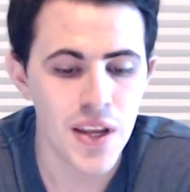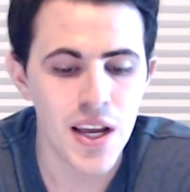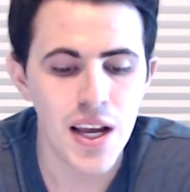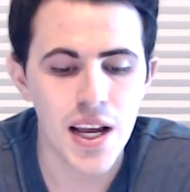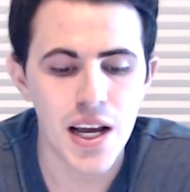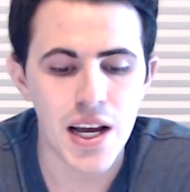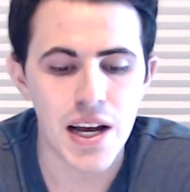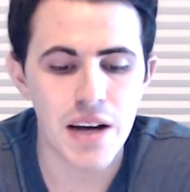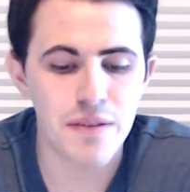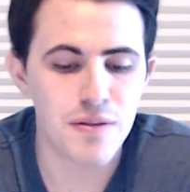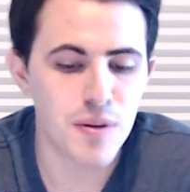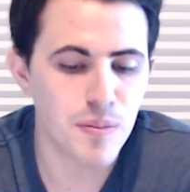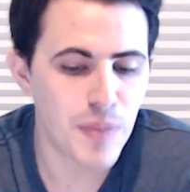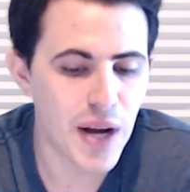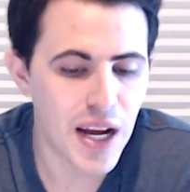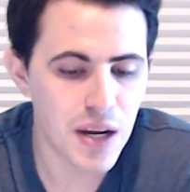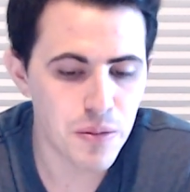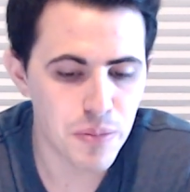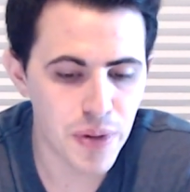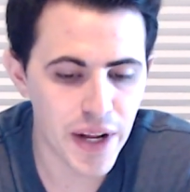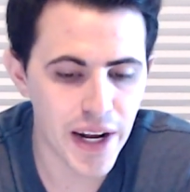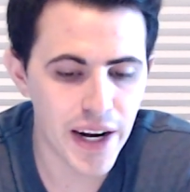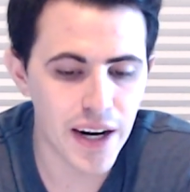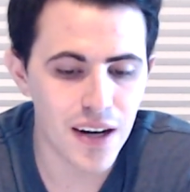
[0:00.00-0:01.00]
And for
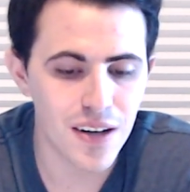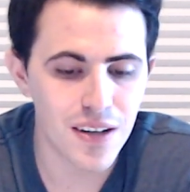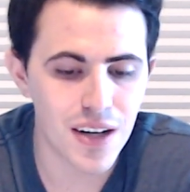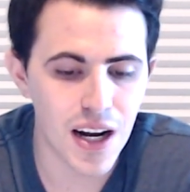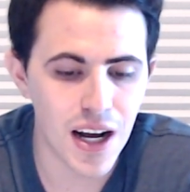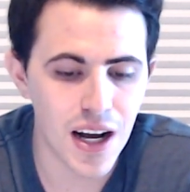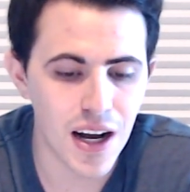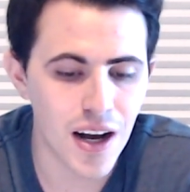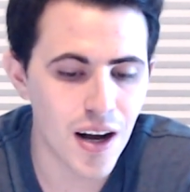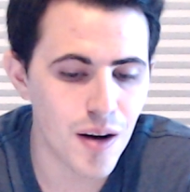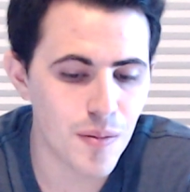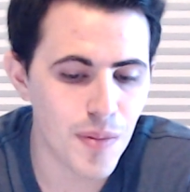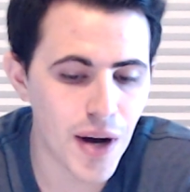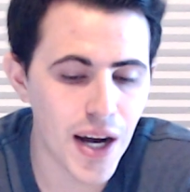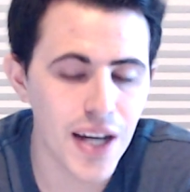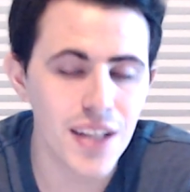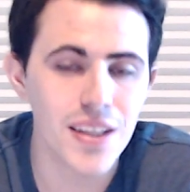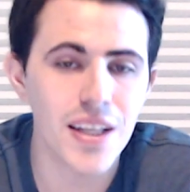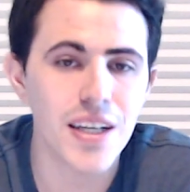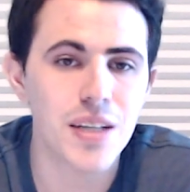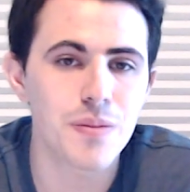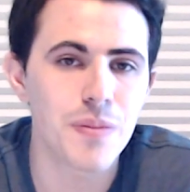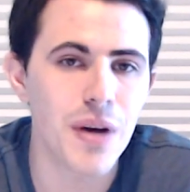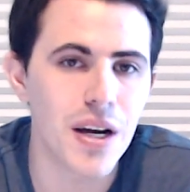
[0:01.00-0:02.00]
Matt Parrott, I
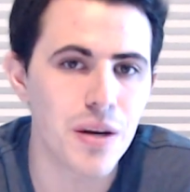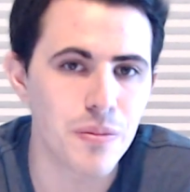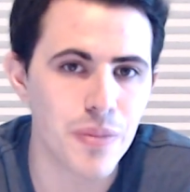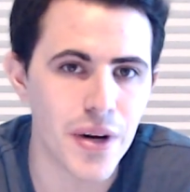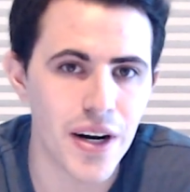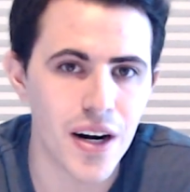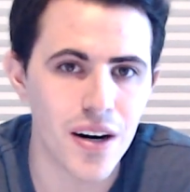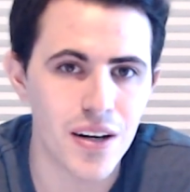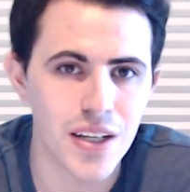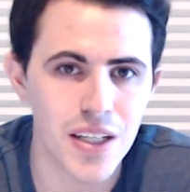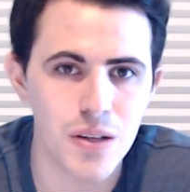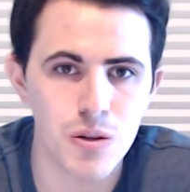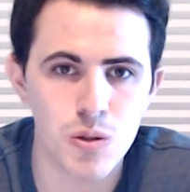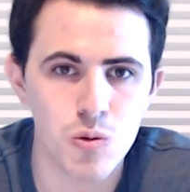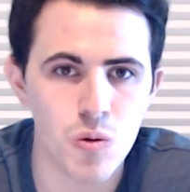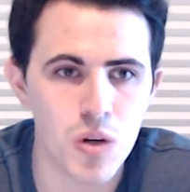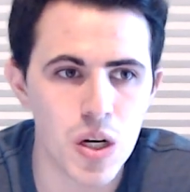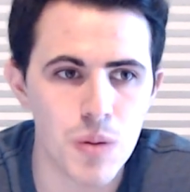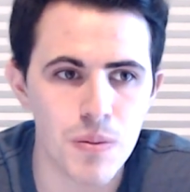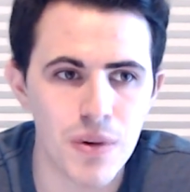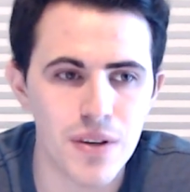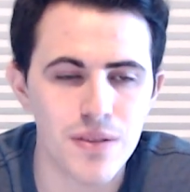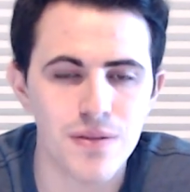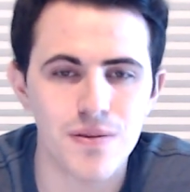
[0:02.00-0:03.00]
like Matt Parrott. He was one
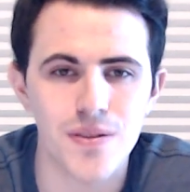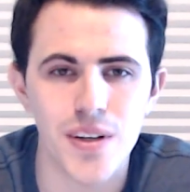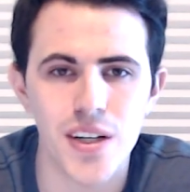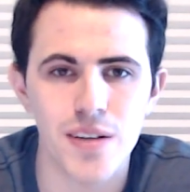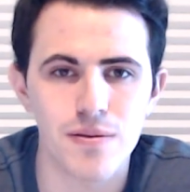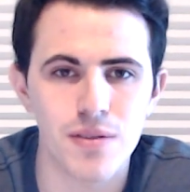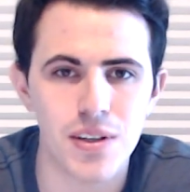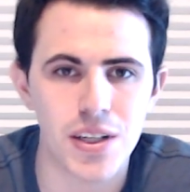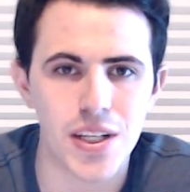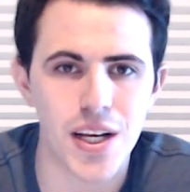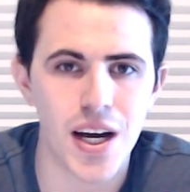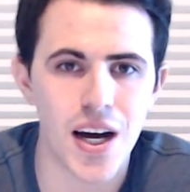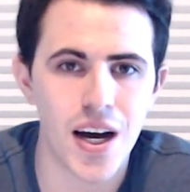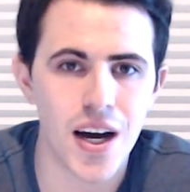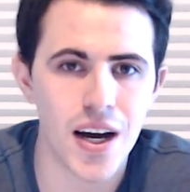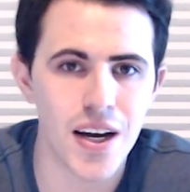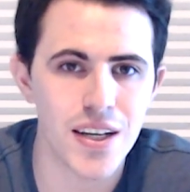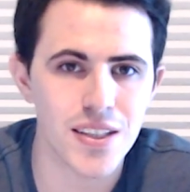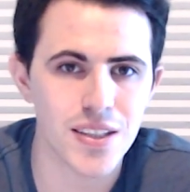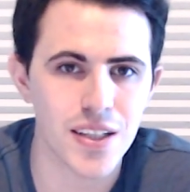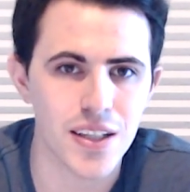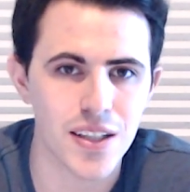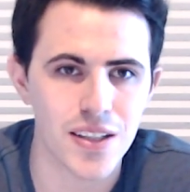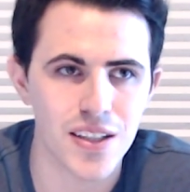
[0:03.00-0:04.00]
of my favorite
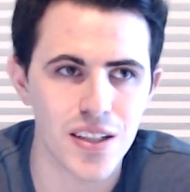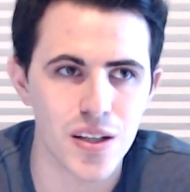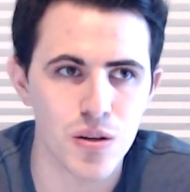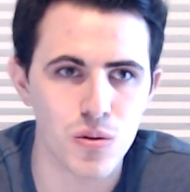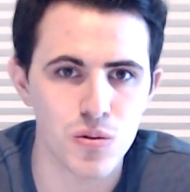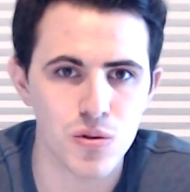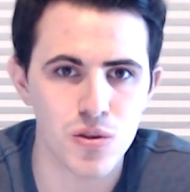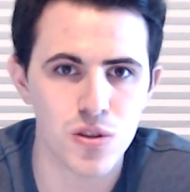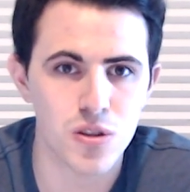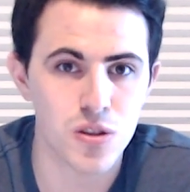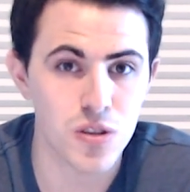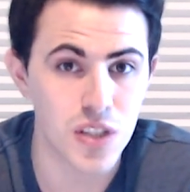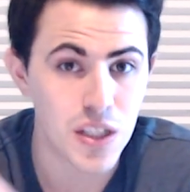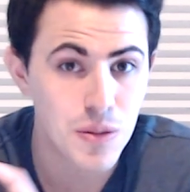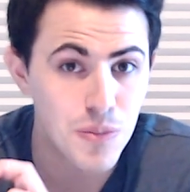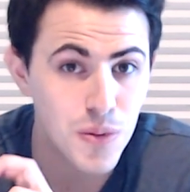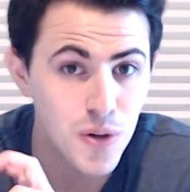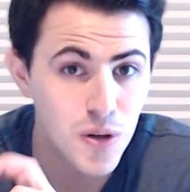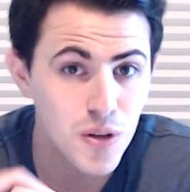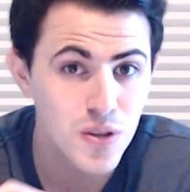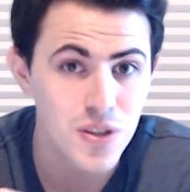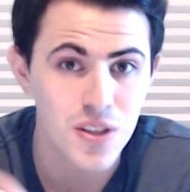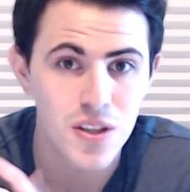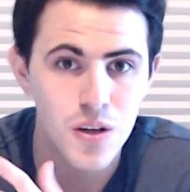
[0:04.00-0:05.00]
guys,
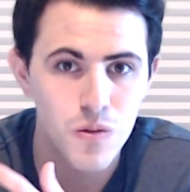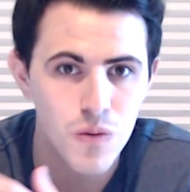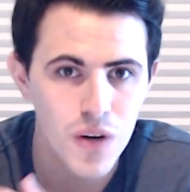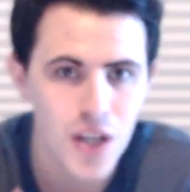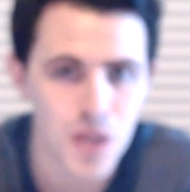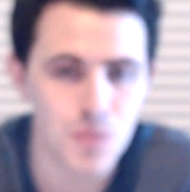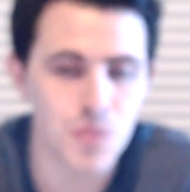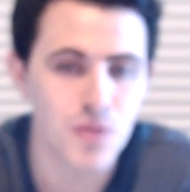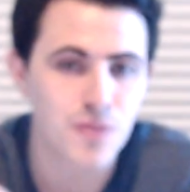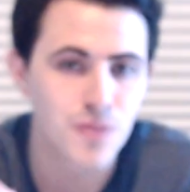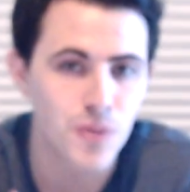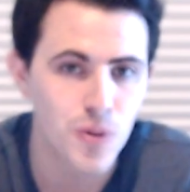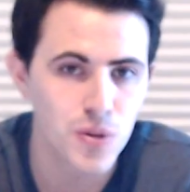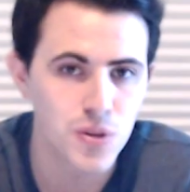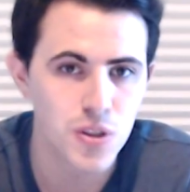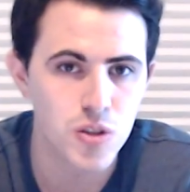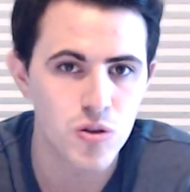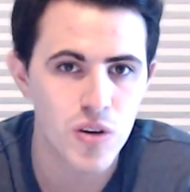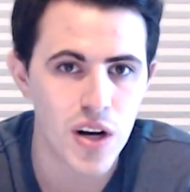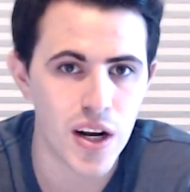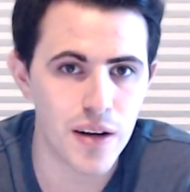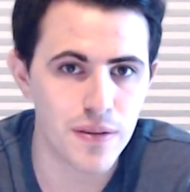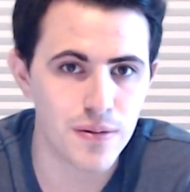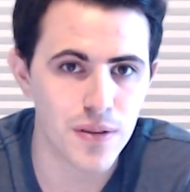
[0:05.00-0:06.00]
sleepers in a way before the
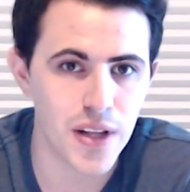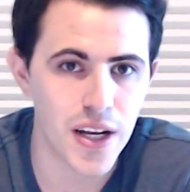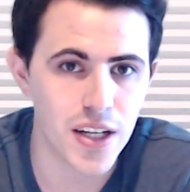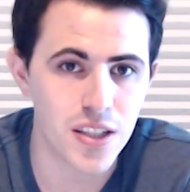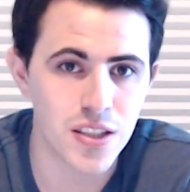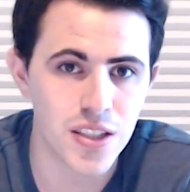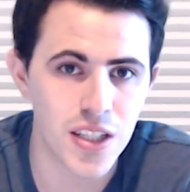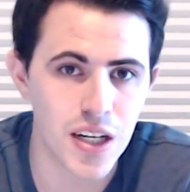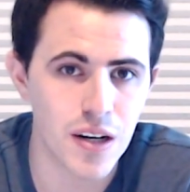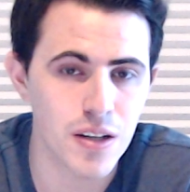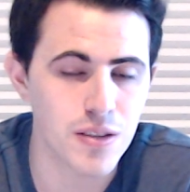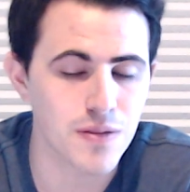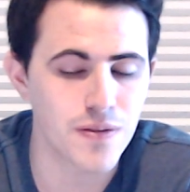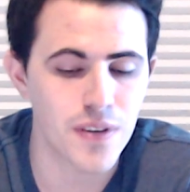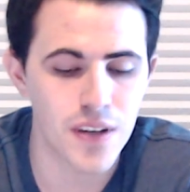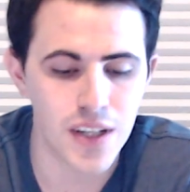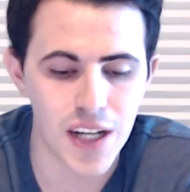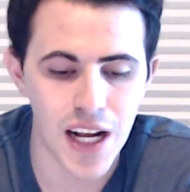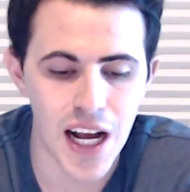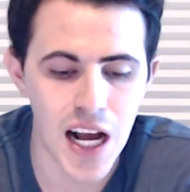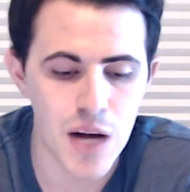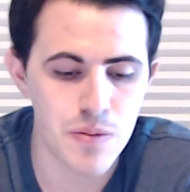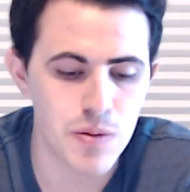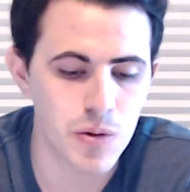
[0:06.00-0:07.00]
draft last year. I was very
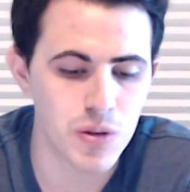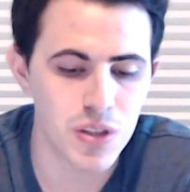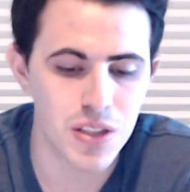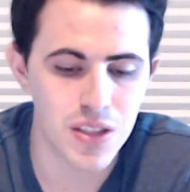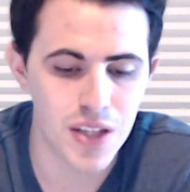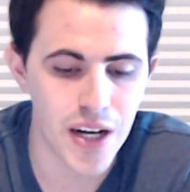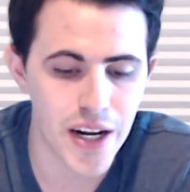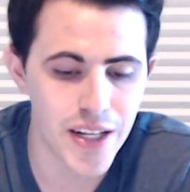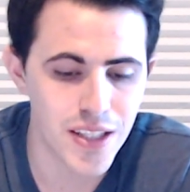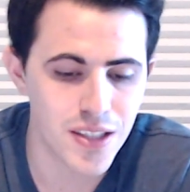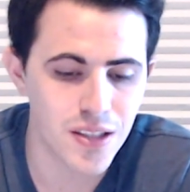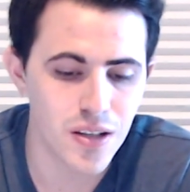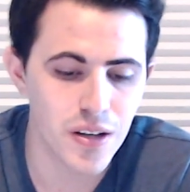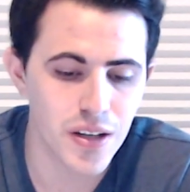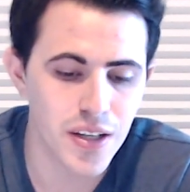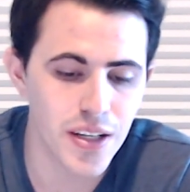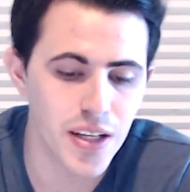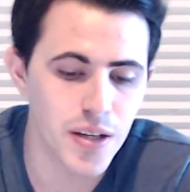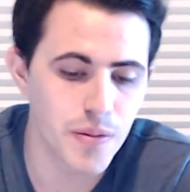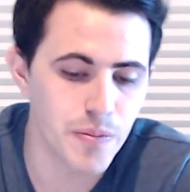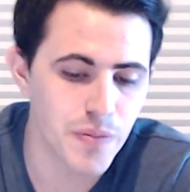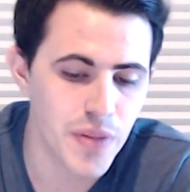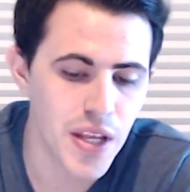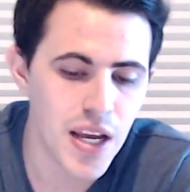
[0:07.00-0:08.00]
happy when the Giants took
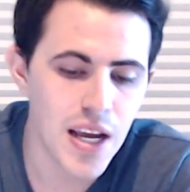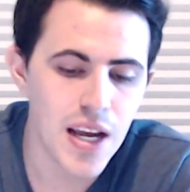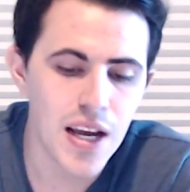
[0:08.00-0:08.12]
him.